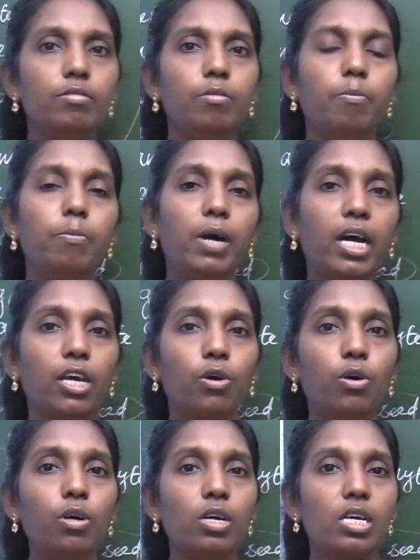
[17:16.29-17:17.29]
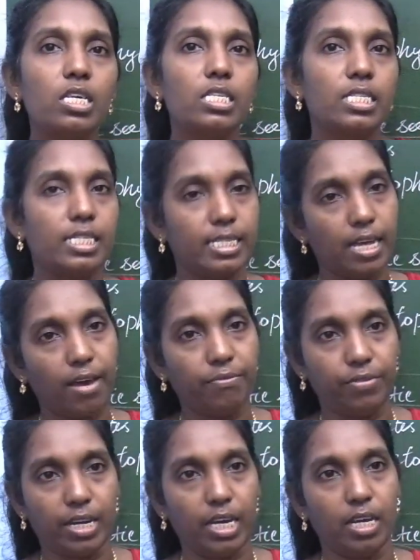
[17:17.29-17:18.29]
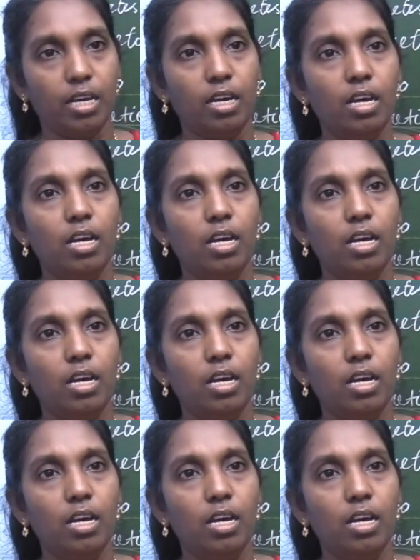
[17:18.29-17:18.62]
biosafety.